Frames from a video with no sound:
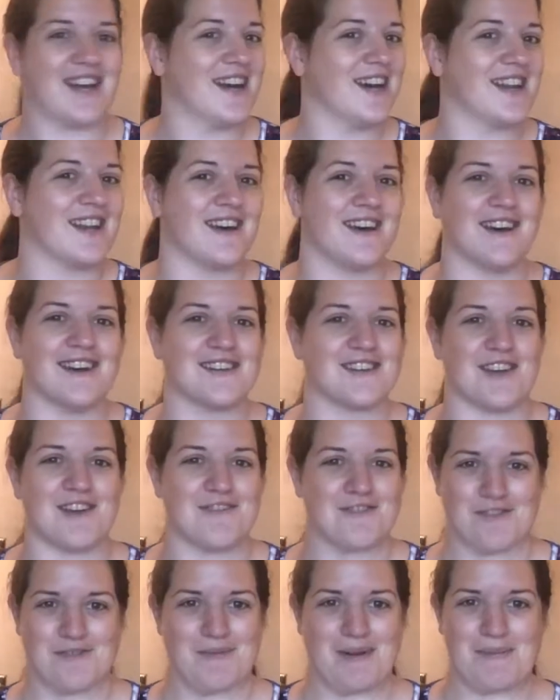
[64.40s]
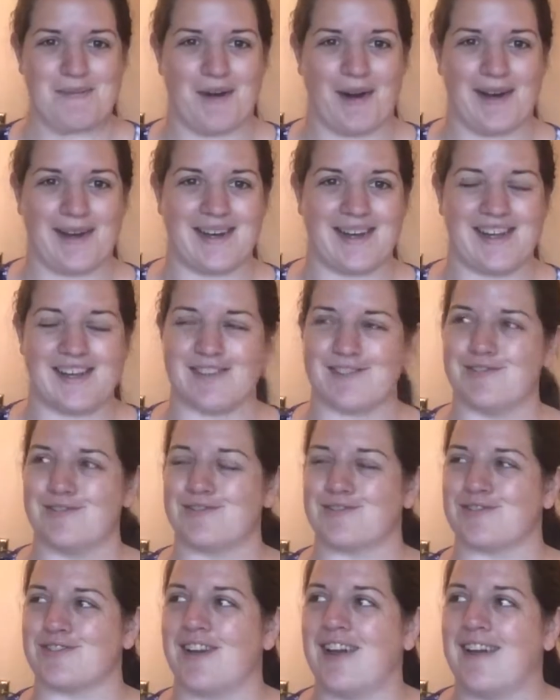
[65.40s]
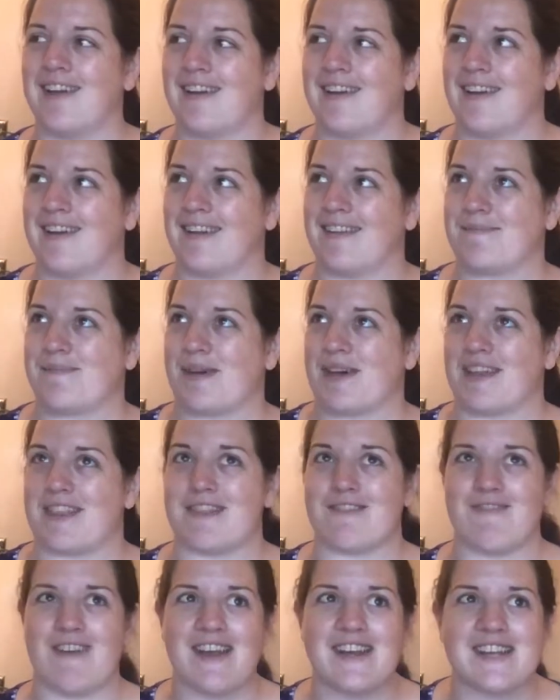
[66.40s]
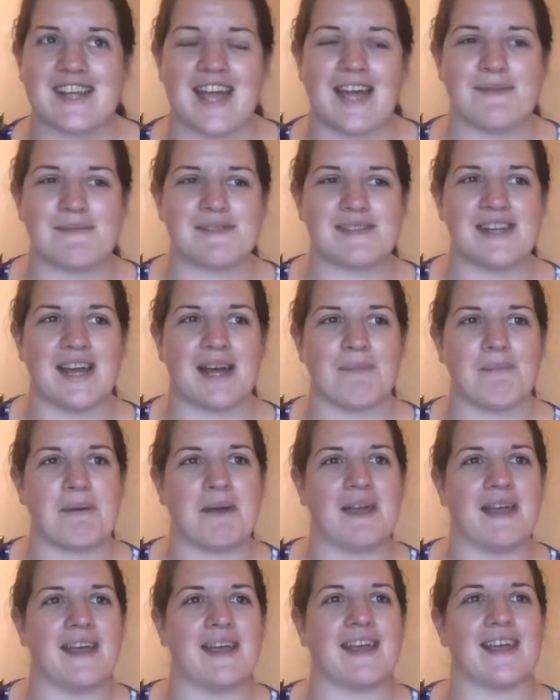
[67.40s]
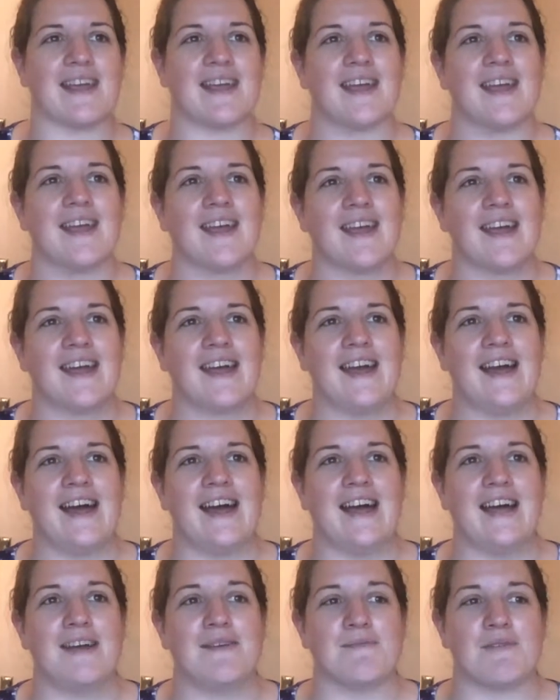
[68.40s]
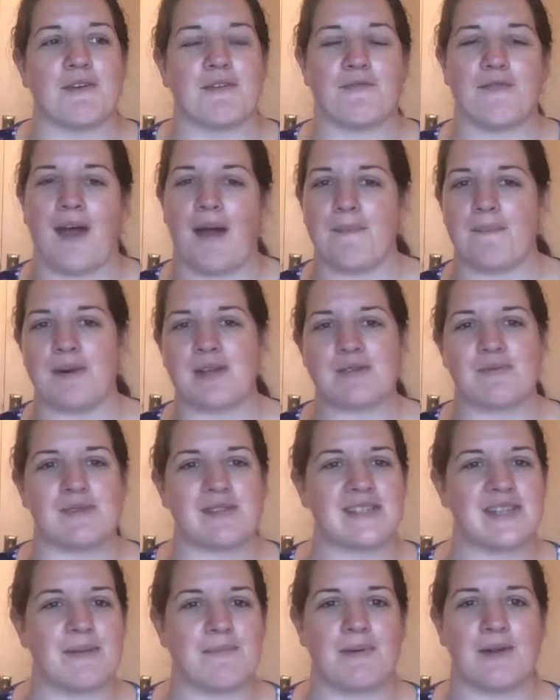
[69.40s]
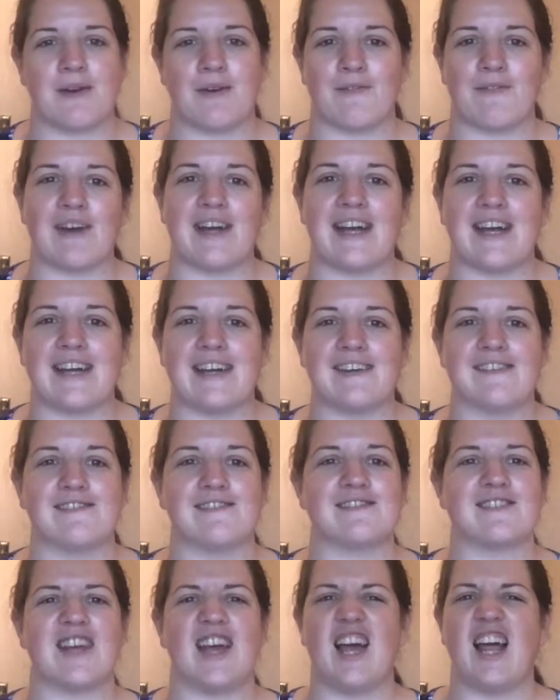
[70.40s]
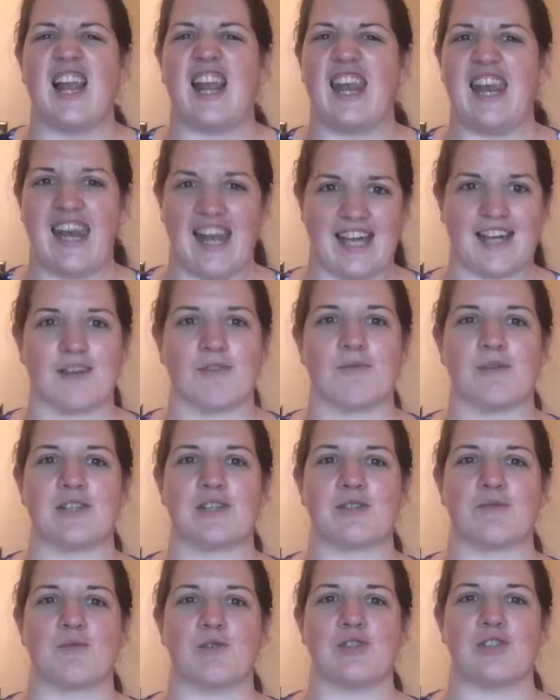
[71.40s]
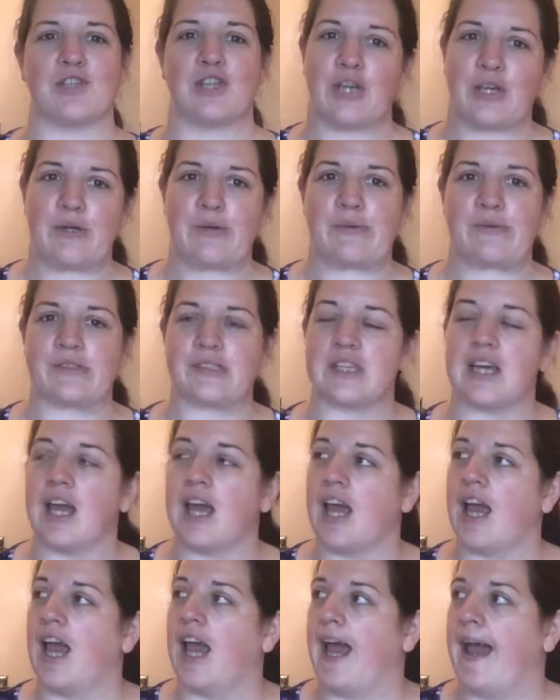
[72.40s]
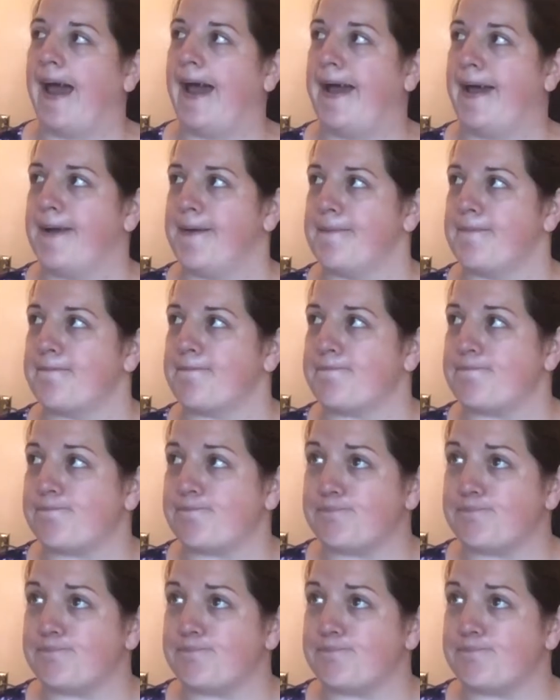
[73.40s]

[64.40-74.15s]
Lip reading: and I don't normally break needles. My thread kept snapping, the fabrics were slipping around, language was used. Part